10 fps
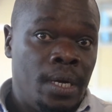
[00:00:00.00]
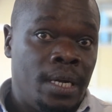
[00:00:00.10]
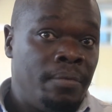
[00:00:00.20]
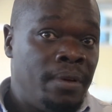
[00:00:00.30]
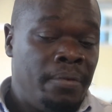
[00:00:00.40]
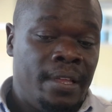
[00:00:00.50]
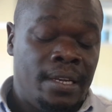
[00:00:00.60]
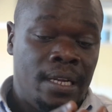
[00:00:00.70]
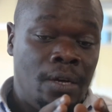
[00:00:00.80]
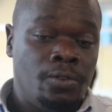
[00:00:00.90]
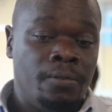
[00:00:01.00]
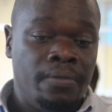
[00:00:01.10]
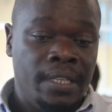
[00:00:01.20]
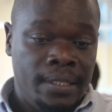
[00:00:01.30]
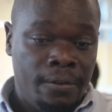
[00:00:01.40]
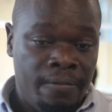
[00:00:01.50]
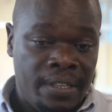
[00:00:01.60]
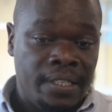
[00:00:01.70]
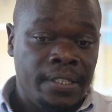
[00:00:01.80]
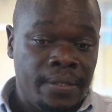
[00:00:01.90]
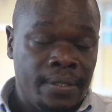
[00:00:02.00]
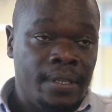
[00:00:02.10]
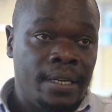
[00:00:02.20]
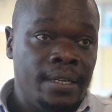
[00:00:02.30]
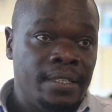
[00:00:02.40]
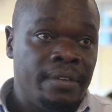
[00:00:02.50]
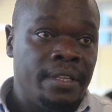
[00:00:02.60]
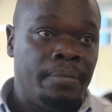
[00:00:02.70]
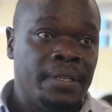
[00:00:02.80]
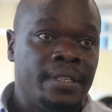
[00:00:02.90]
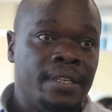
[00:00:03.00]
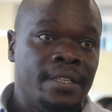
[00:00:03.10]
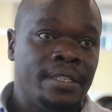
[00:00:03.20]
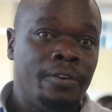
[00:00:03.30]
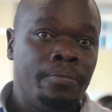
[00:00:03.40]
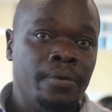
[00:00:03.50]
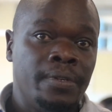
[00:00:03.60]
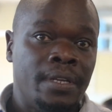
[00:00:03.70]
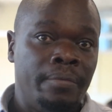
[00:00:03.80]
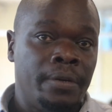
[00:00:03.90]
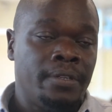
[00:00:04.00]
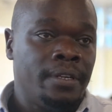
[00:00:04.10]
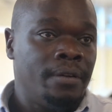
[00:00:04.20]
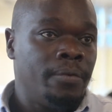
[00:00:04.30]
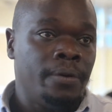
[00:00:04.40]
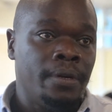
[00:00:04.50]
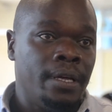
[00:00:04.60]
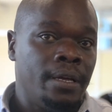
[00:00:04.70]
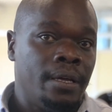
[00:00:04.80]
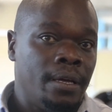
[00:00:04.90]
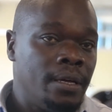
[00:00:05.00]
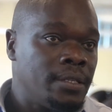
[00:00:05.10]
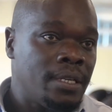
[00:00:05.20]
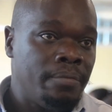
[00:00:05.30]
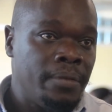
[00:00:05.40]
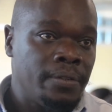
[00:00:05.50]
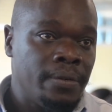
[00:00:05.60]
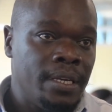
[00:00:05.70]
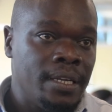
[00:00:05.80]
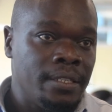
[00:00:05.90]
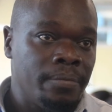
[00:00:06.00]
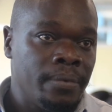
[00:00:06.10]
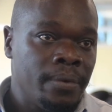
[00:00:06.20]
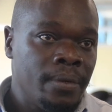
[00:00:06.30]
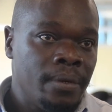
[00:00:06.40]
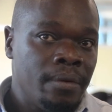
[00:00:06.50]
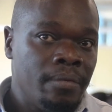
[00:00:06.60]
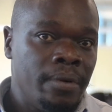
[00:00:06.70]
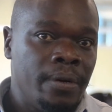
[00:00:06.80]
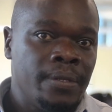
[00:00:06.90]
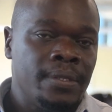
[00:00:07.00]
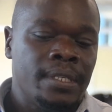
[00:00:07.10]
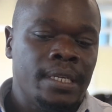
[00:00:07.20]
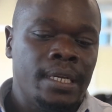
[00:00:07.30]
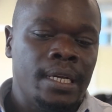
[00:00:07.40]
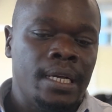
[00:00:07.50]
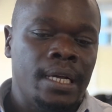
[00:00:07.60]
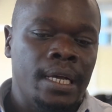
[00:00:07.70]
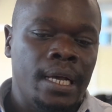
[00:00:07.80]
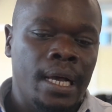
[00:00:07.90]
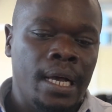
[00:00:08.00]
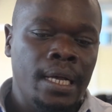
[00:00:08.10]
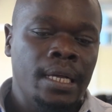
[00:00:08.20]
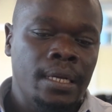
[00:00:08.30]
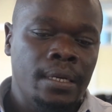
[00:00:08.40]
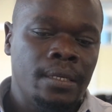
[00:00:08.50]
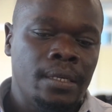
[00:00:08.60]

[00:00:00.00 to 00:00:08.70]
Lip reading: And I'm happy that out of these conversations, at least even the president has now put a moratorium on scrap metal dealership, because I